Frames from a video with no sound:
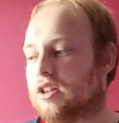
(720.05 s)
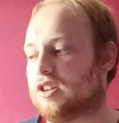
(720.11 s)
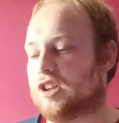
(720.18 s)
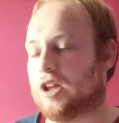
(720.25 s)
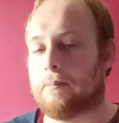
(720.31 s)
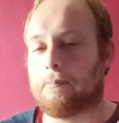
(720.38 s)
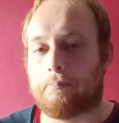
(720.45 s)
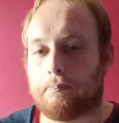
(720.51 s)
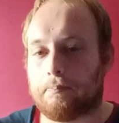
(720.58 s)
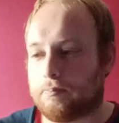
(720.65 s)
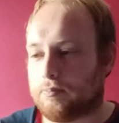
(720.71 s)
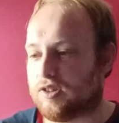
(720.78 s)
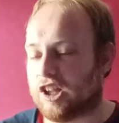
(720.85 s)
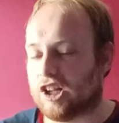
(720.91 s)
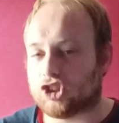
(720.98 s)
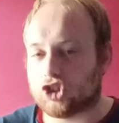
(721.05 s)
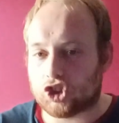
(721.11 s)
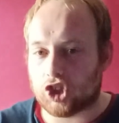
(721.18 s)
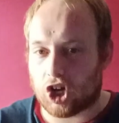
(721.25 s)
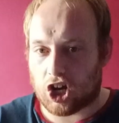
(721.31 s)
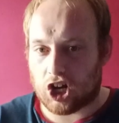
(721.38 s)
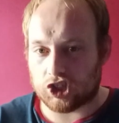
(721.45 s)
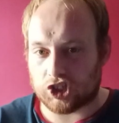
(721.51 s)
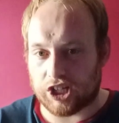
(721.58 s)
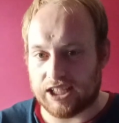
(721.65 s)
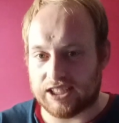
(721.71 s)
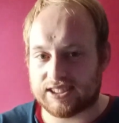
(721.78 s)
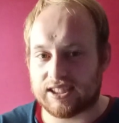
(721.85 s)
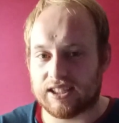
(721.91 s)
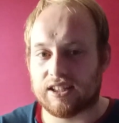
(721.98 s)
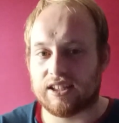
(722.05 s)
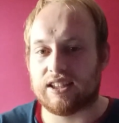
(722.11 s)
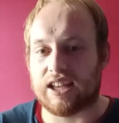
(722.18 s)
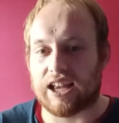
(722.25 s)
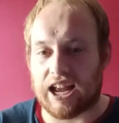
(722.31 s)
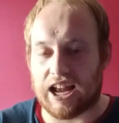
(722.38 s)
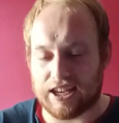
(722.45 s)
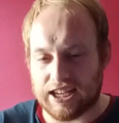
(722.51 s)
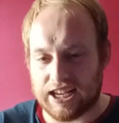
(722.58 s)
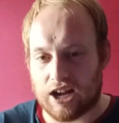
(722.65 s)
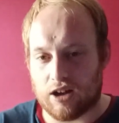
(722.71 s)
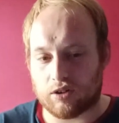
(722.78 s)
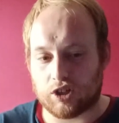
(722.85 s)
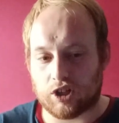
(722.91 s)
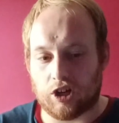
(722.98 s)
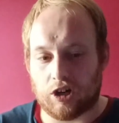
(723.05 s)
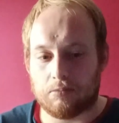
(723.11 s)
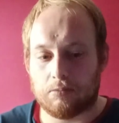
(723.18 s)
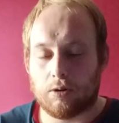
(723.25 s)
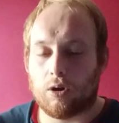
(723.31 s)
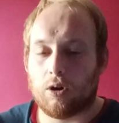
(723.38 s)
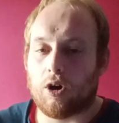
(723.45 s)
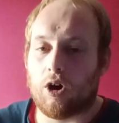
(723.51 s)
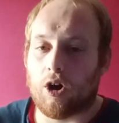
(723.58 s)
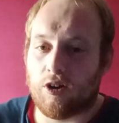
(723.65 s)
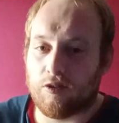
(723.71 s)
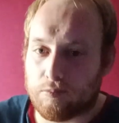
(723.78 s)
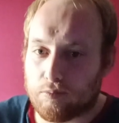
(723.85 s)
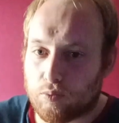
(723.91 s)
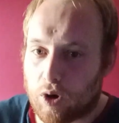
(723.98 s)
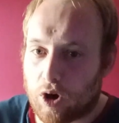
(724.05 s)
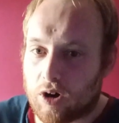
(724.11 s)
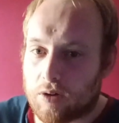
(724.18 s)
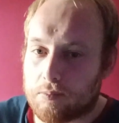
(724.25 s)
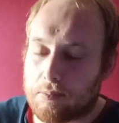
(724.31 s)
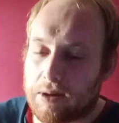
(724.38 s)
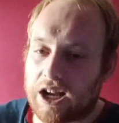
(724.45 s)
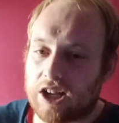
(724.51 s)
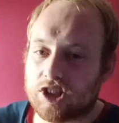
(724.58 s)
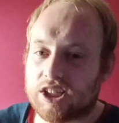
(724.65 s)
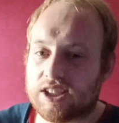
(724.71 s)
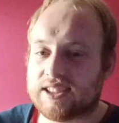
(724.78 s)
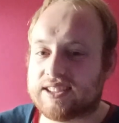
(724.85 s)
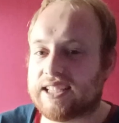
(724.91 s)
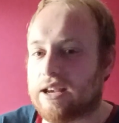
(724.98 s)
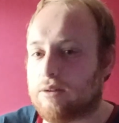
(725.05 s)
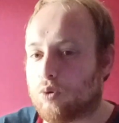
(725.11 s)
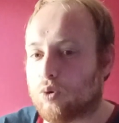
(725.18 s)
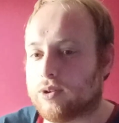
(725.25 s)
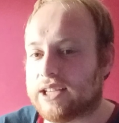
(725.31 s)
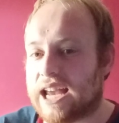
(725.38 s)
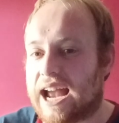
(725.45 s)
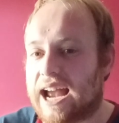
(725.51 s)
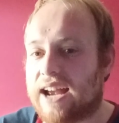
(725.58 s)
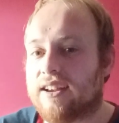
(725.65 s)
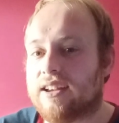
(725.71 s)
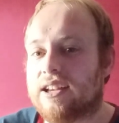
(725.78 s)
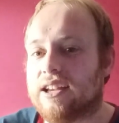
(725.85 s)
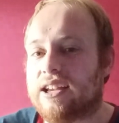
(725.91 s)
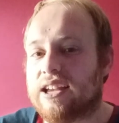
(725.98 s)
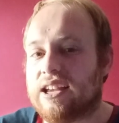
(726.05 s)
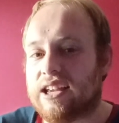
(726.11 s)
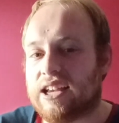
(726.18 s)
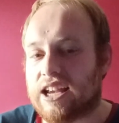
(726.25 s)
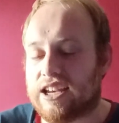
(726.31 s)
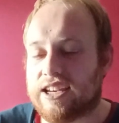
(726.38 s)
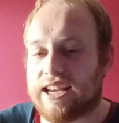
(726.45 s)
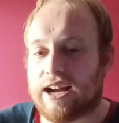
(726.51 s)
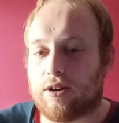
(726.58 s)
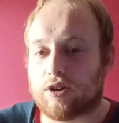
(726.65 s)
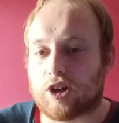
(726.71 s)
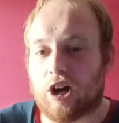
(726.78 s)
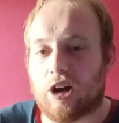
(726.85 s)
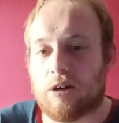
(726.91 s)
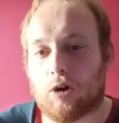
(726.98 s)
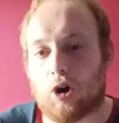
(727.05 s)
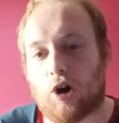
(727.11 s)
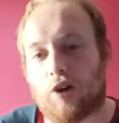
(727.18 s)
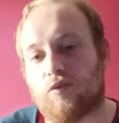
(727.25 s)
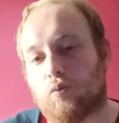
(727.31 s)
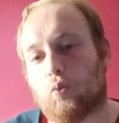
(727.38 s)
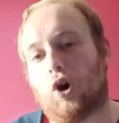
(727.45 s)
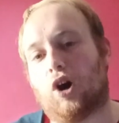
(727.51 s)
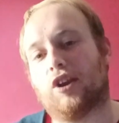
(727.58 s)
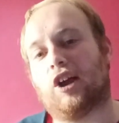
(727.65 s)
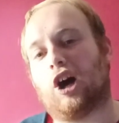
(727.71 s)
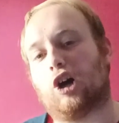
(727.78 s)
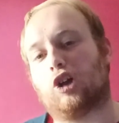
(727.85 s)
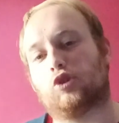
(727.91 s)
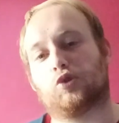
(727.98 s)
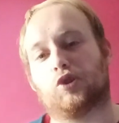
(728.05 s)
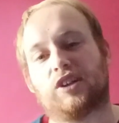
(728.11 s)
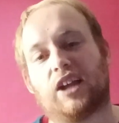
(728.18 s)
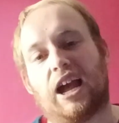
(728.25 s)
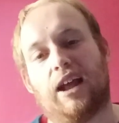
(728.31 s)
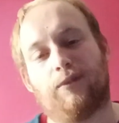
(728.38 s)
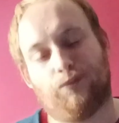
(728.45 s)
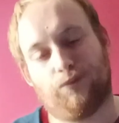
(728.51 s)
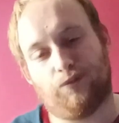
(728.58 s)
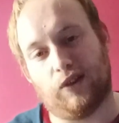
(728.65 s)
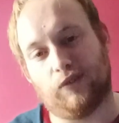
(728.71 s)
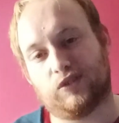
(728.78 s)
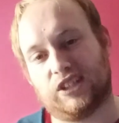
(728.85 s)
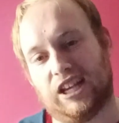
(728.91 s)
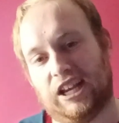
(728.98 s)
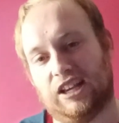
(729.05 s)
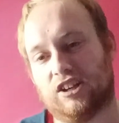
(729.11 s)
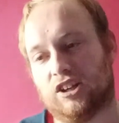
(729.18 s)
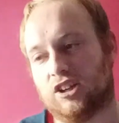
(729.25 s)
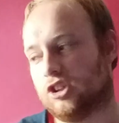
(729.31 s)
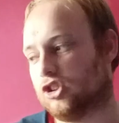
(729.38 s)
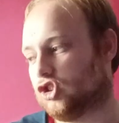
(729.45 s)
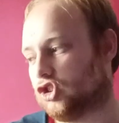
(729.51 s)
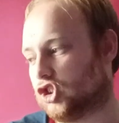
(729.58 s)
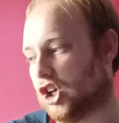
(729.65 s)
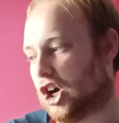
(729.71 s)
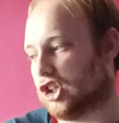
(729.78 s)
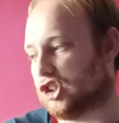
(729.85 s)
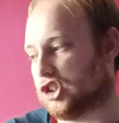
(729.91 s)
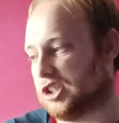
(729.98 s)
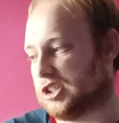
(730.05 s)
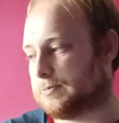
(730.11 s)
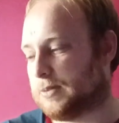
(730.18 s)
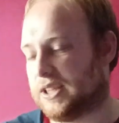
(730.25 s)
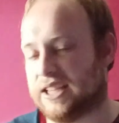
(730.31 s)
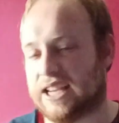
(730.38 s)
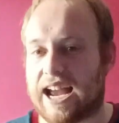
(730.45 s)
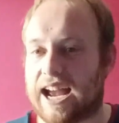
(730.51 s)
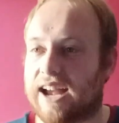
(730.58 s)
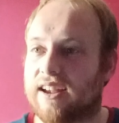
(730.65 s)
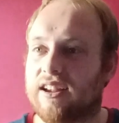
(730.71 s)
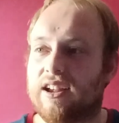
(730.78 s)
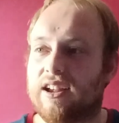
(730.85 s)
the, the charges and the outcome of what Manchester City will get in the outcome of 115 charges. But yeah,